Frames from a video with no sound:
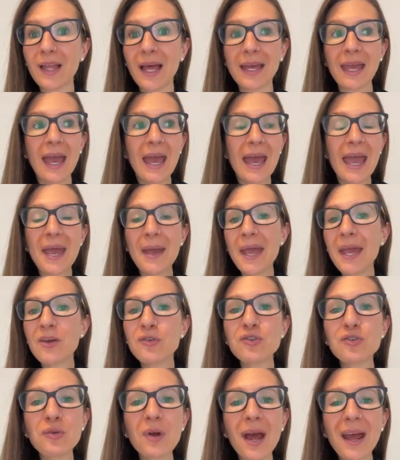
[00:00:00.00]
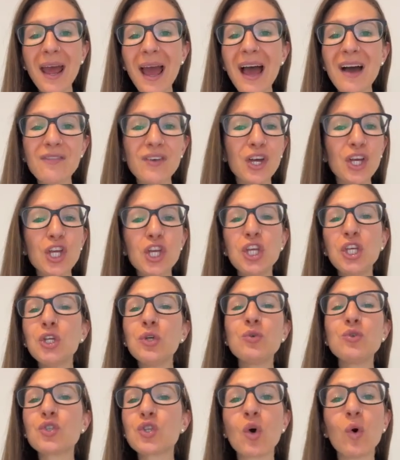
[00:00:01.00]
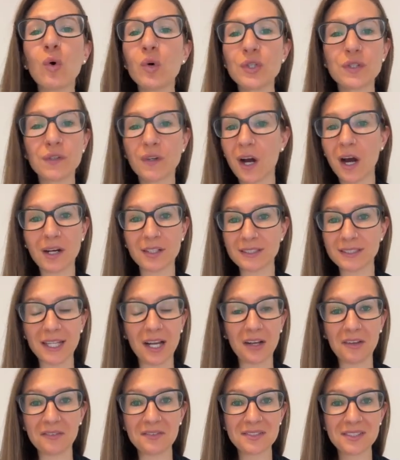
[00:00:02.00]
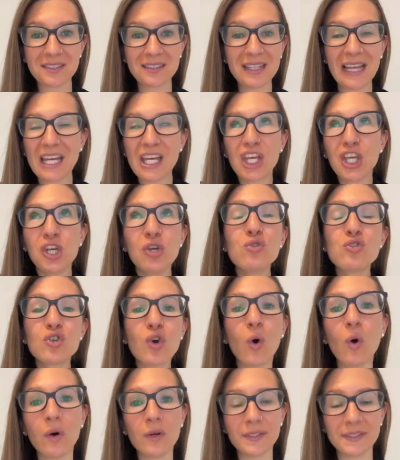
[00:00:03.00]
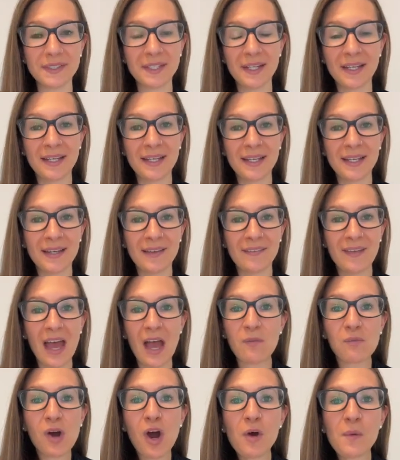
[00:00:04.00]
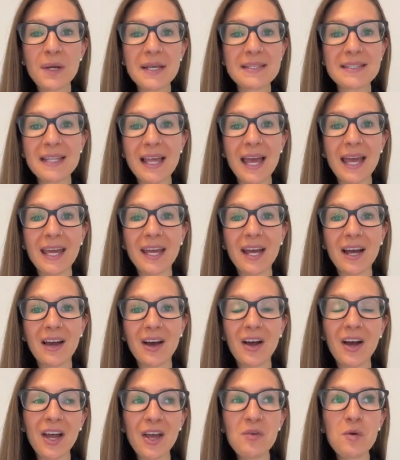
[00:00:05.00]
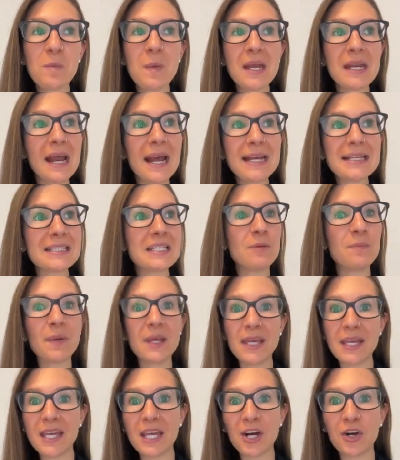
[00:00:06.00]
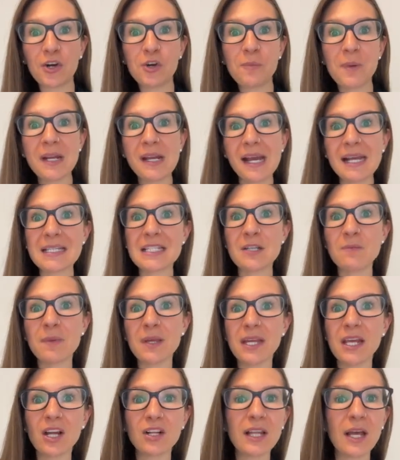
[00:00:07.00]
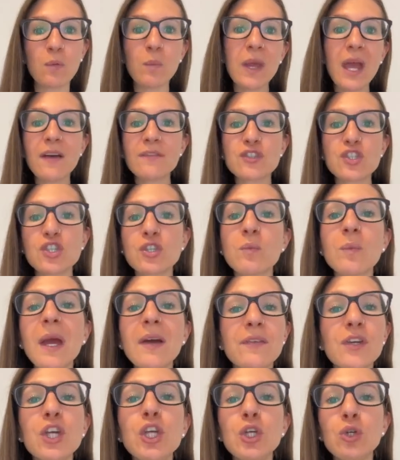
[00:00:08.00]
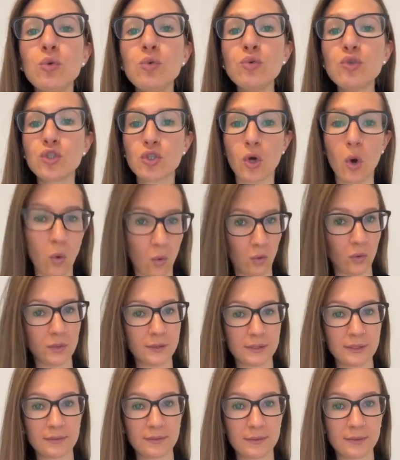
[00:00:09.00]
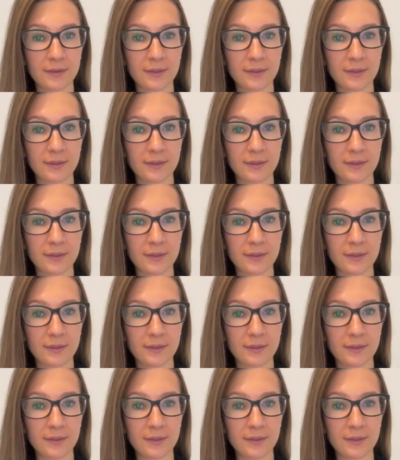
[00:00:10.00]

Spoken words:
Like Andrew and I have huge goals for ourselves, like huge goals. And we're always like, it would be nice to be here. It'd be nice to be here. Like we have huge goals.